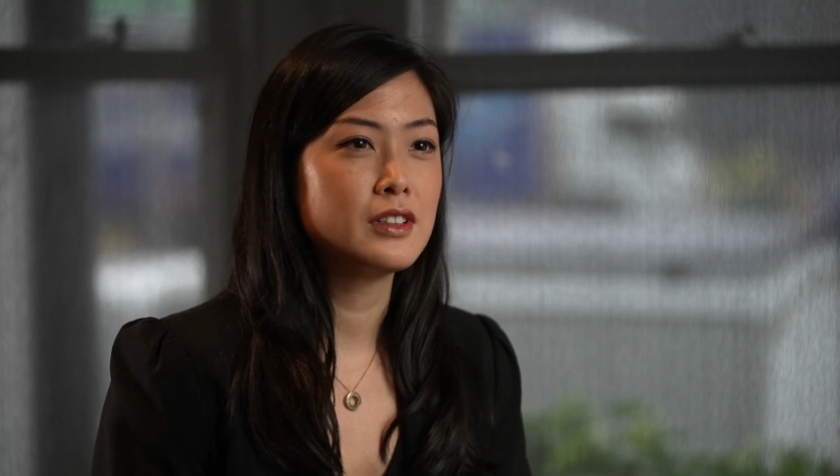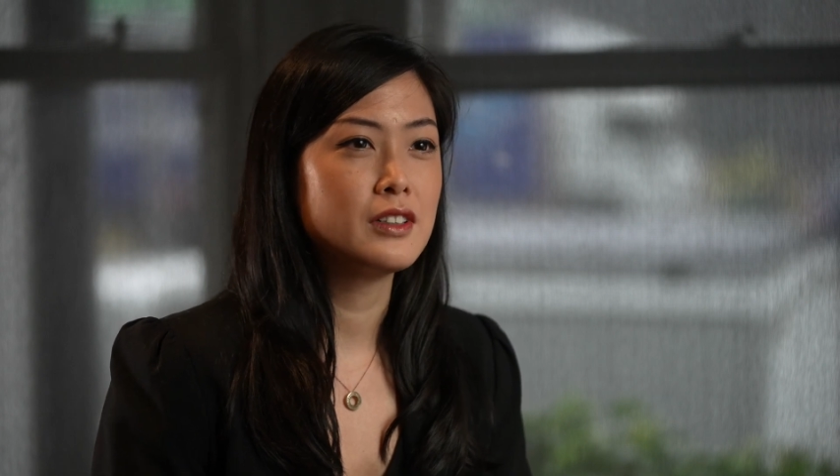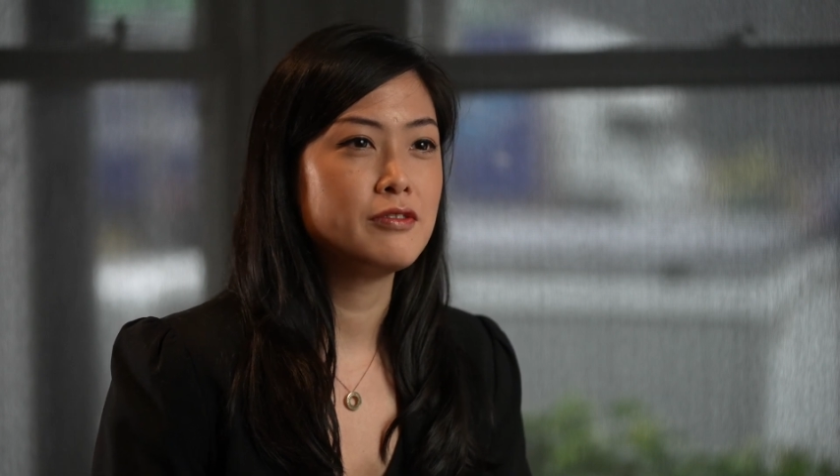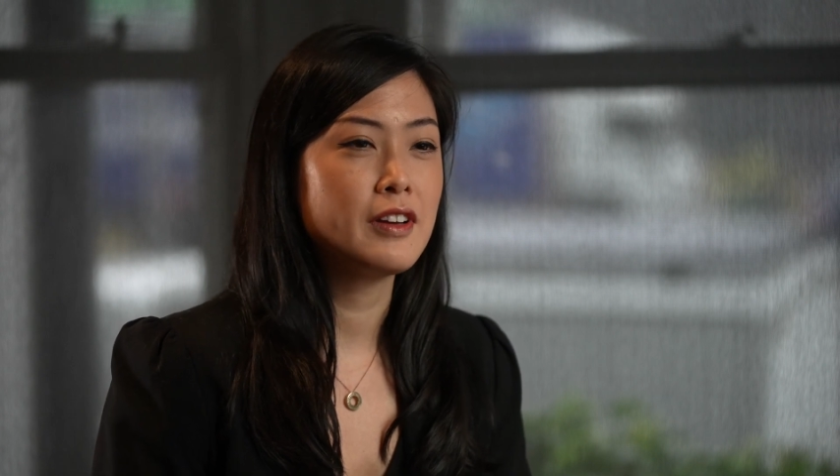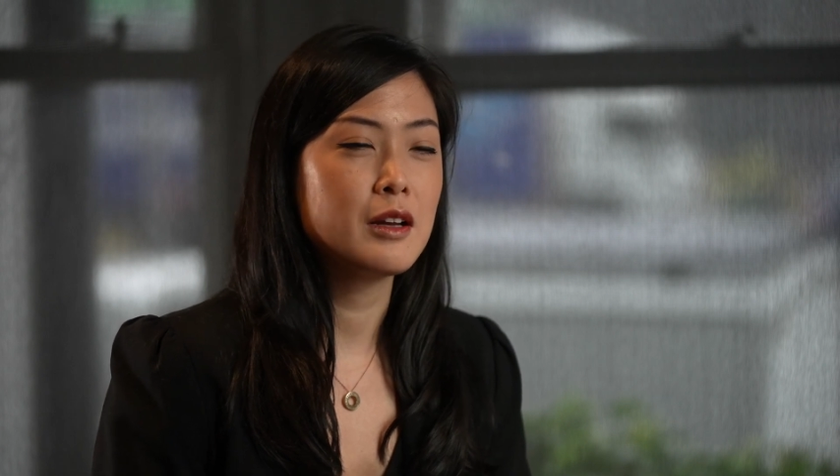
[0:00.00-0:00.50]

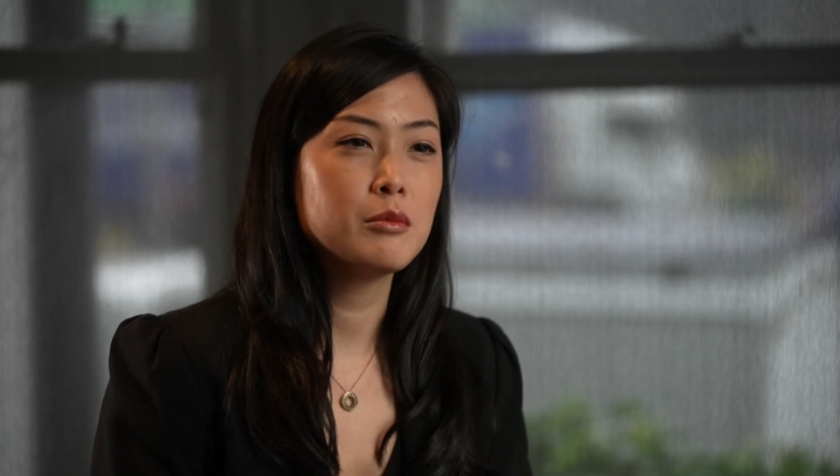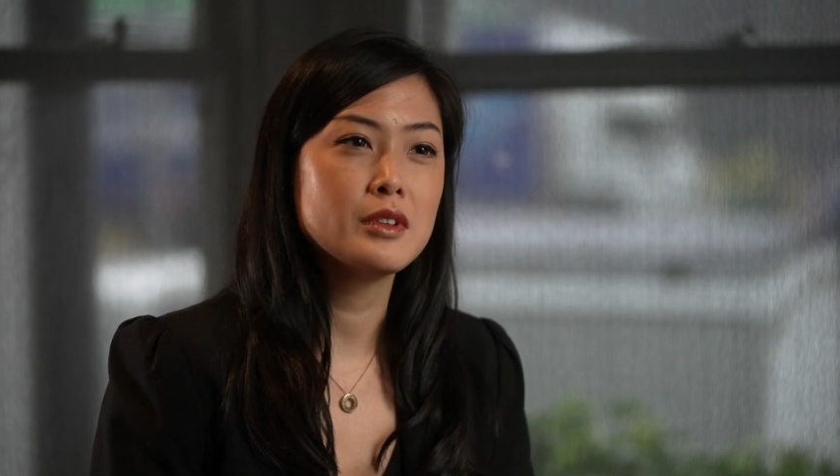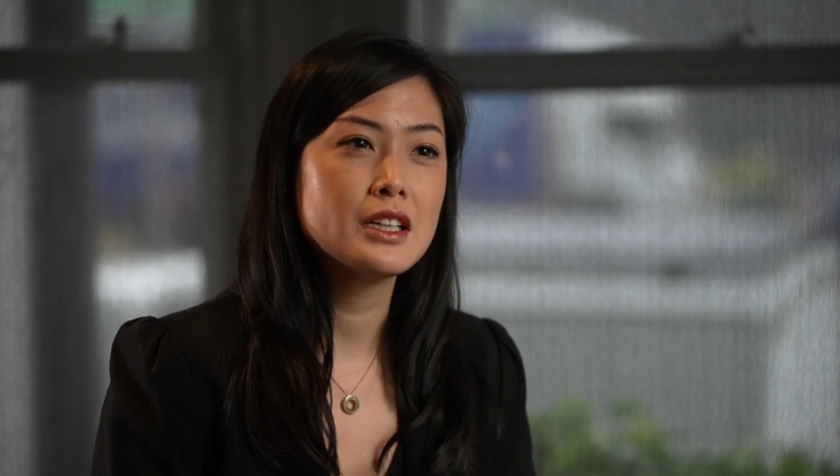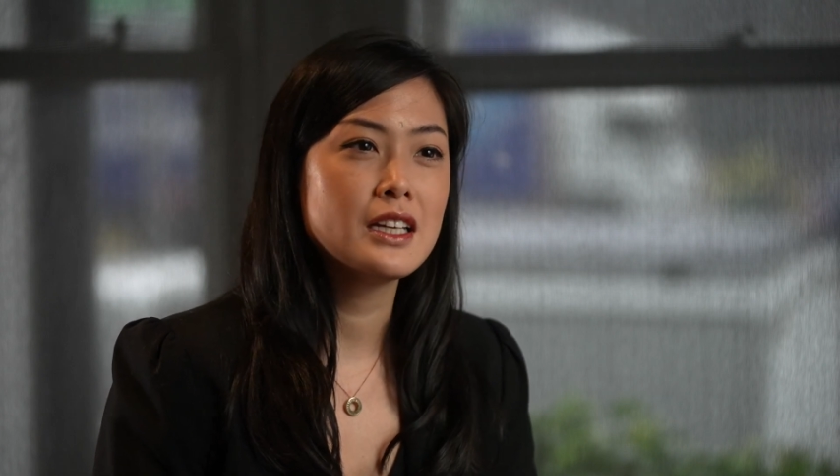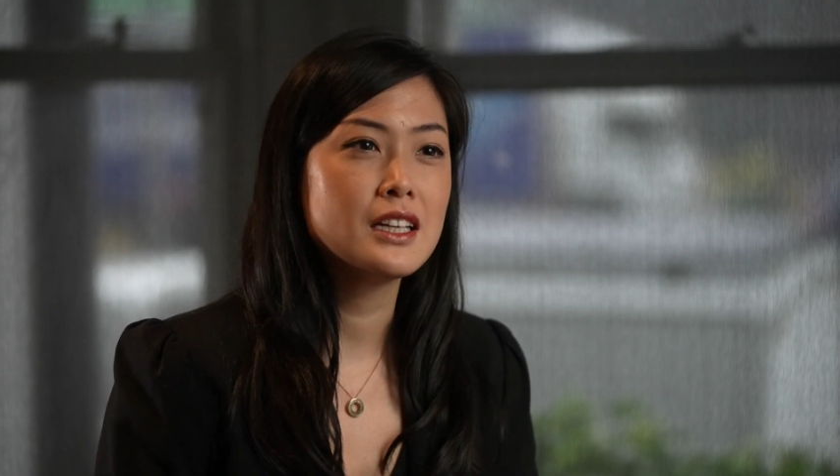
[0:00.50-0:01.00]
a
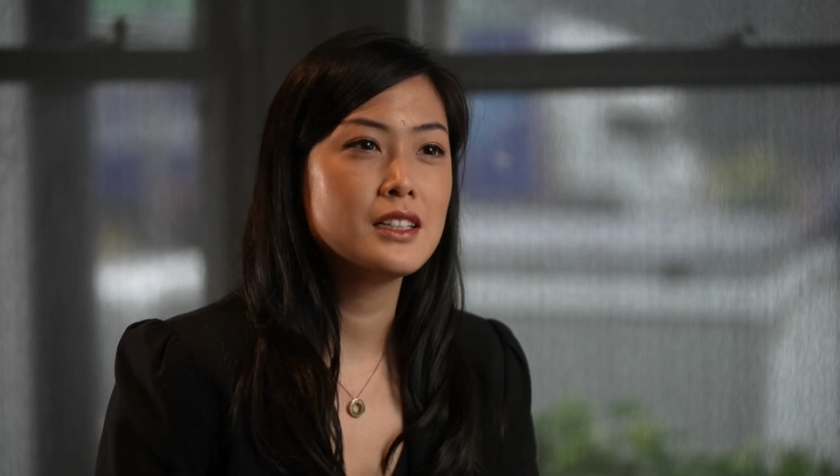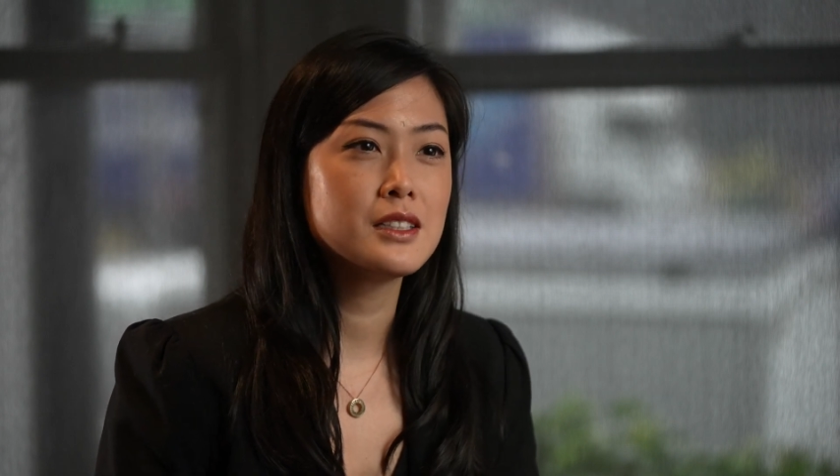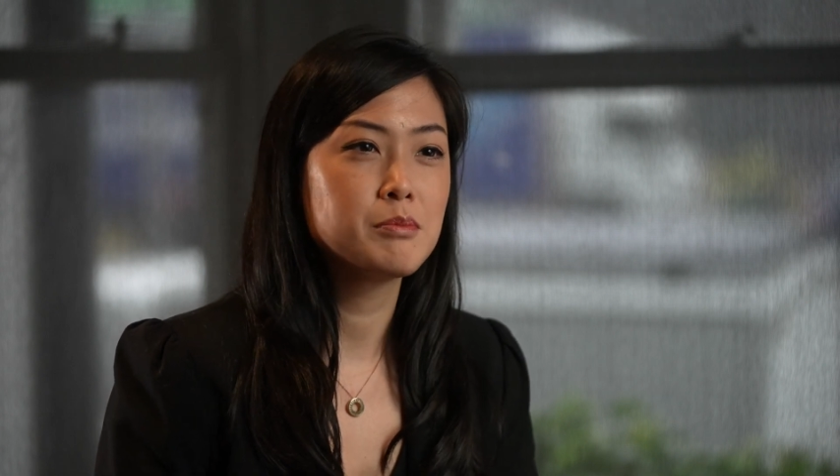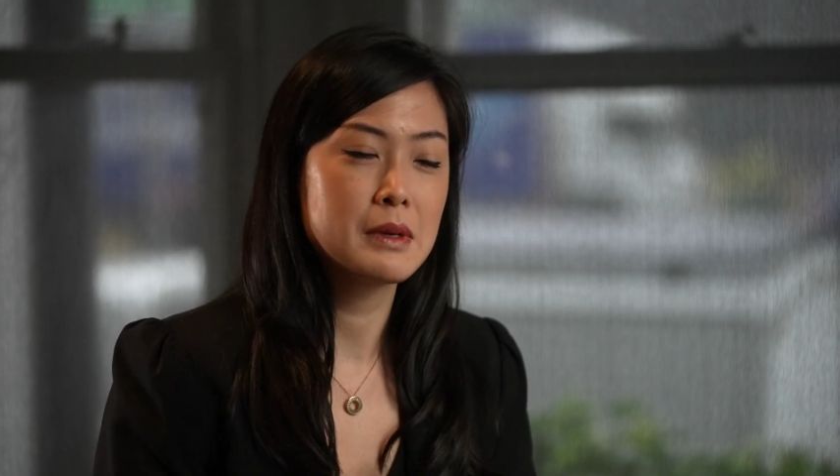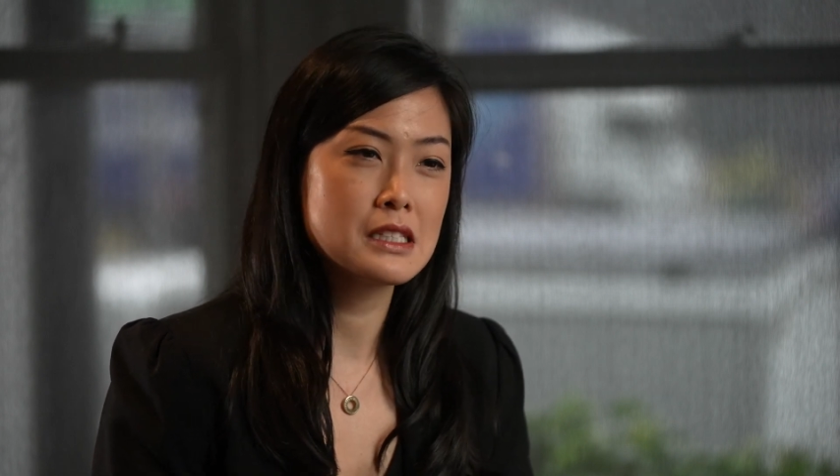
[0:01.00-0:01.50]
family
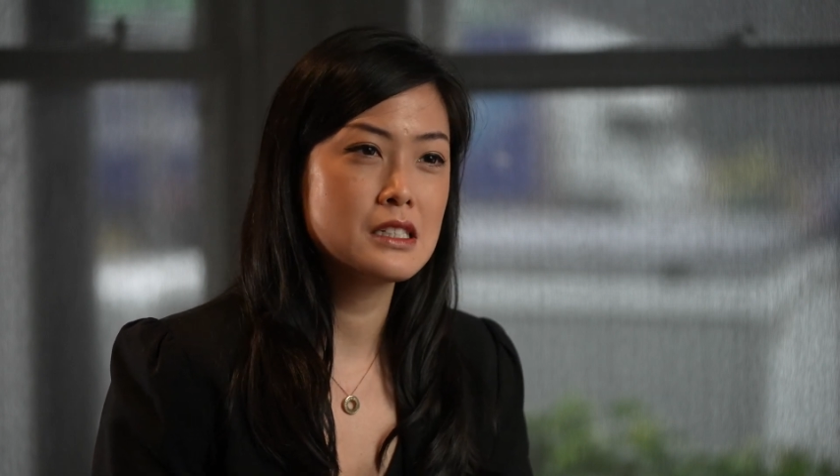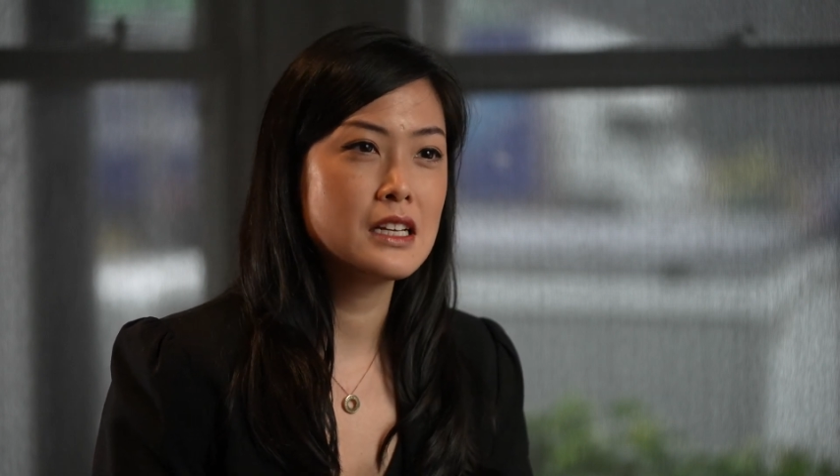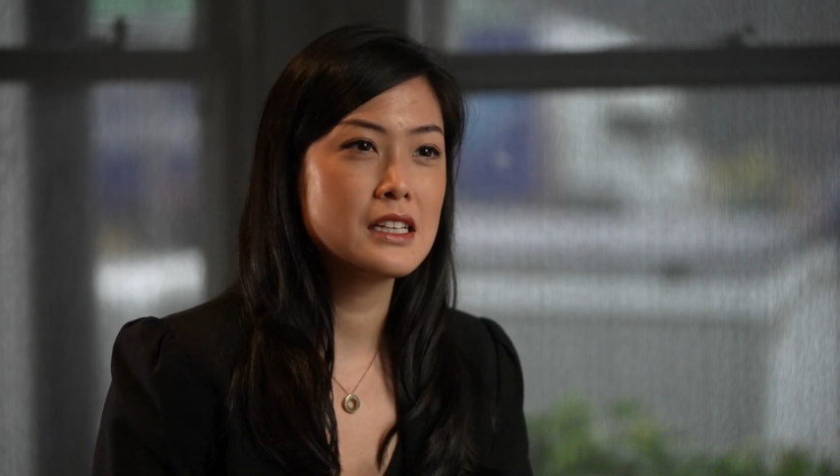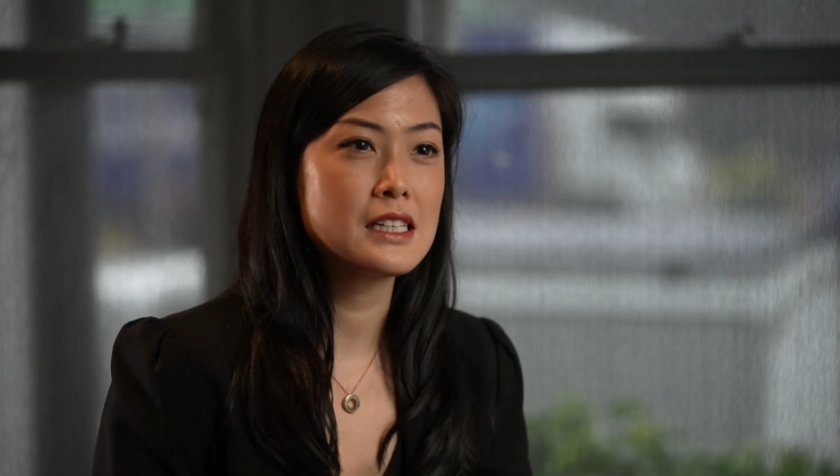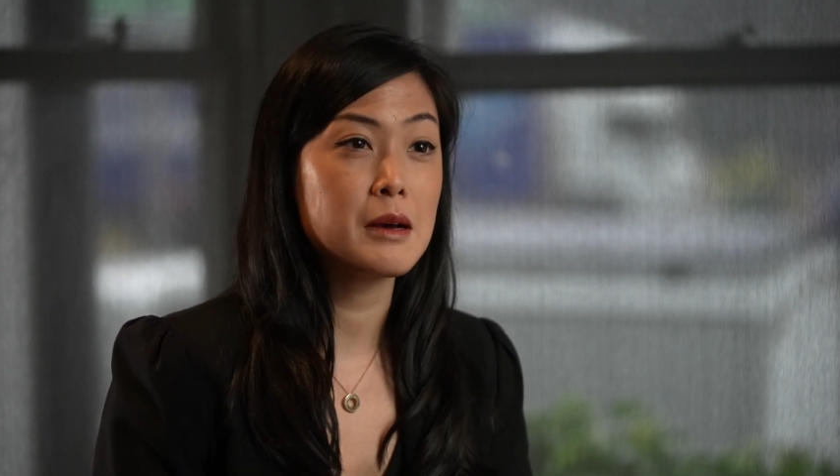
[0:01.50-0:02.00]
business.